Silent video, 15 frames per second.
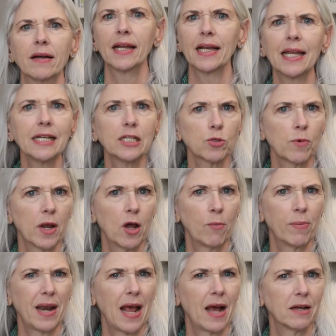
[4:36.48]
uh, at least one
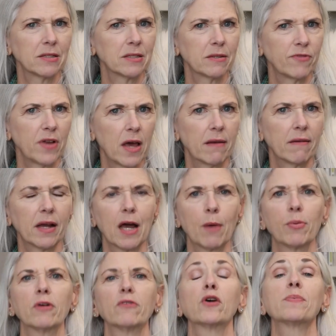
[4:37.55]
open house, if not a
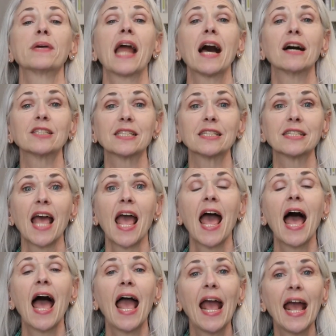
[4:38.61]
couple of open houses.
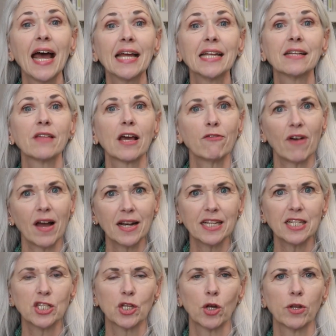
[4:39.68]
And they
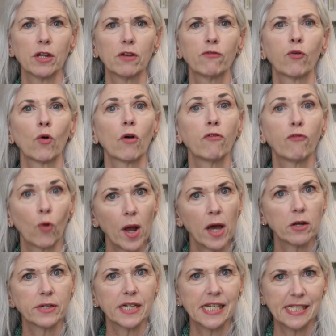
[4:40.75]
finally sold it for
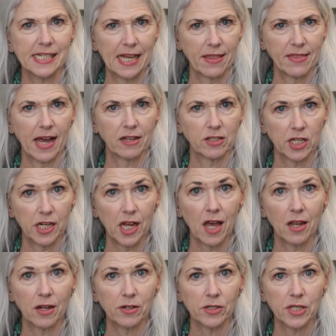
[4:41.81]

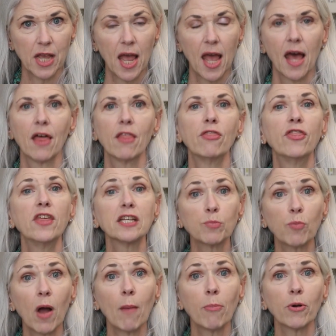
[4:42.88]
$410,000.
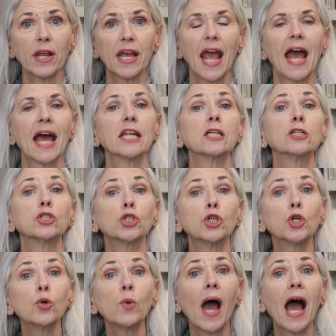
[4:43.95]
This property had
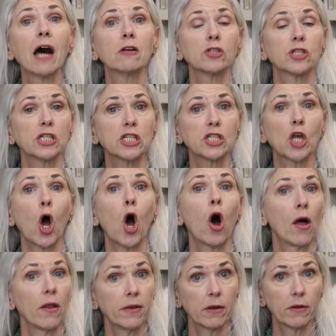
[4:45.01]
two houses
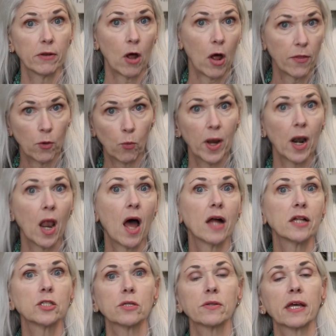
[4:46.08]
on, on the one
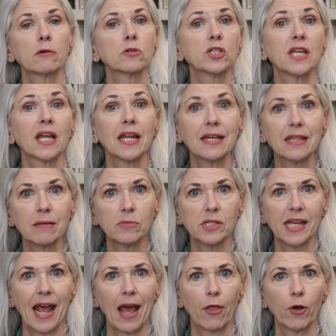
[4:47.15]
lot, so they were selling them
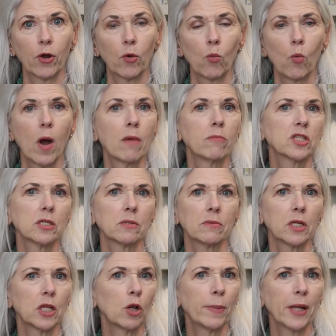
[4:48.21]
together. One was a
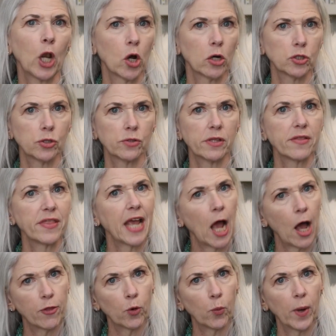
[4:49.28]
little bit larger than
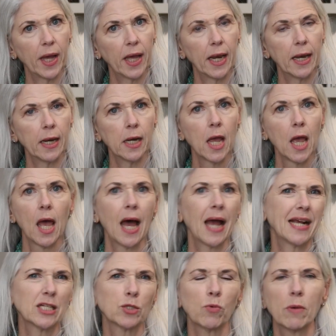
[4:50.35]
the other one, and
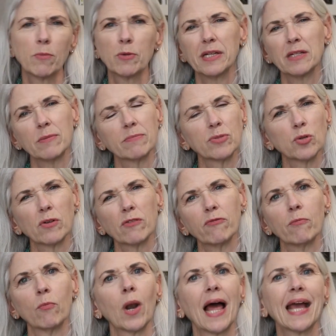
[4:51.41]
I guess one would be sort
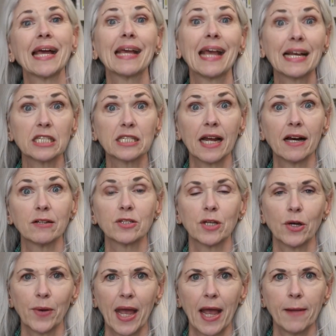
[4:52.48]
of more like a guest
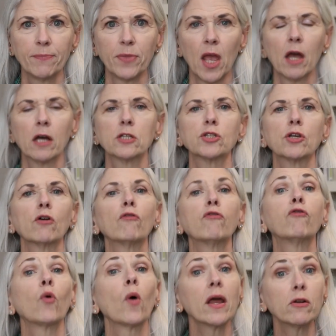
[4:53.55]
house, okay? So
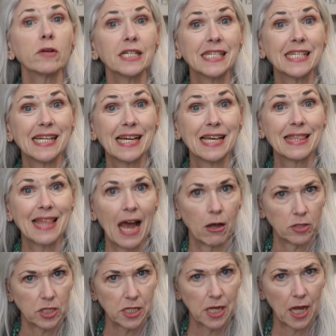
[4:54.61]

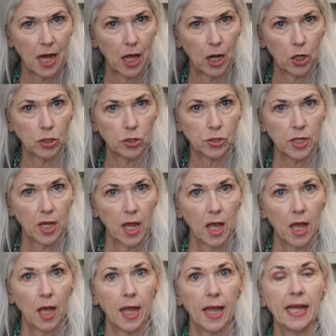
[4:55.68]
$410,000
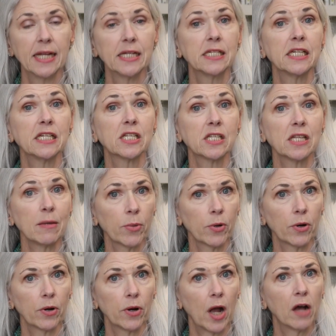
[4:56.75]
in
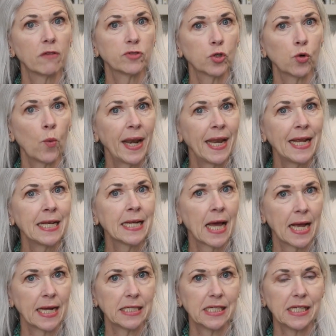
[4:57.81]
December of
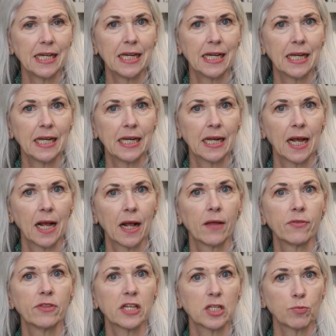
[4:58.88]
2019
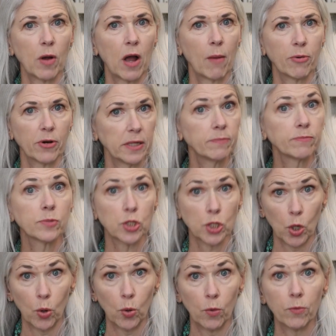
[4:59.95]
this property
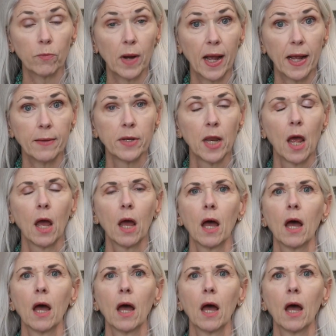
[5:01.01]
sold, right?